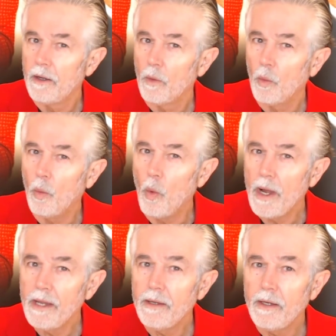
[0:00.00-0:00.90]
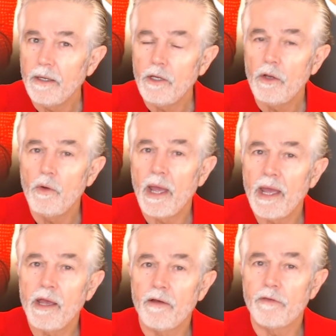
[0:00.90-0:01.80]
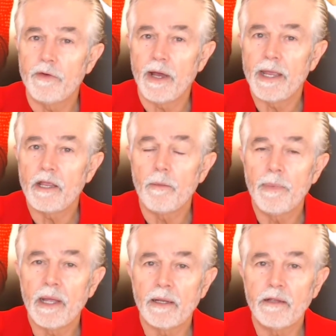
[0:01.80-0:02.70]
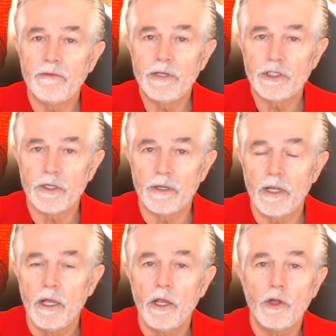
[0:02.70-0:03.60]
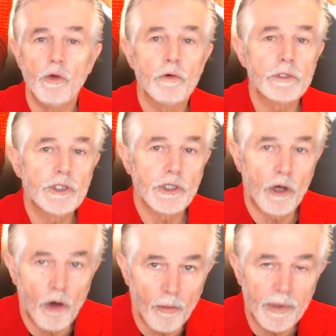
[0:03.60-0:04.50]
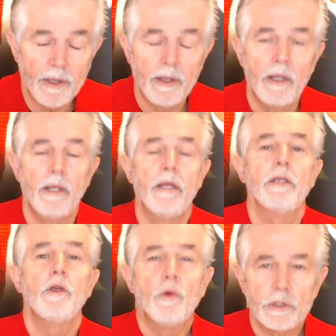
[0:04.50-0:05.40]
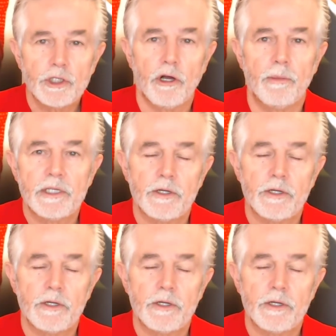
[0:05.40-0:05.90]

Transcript: When you have a compelling vision, your job is to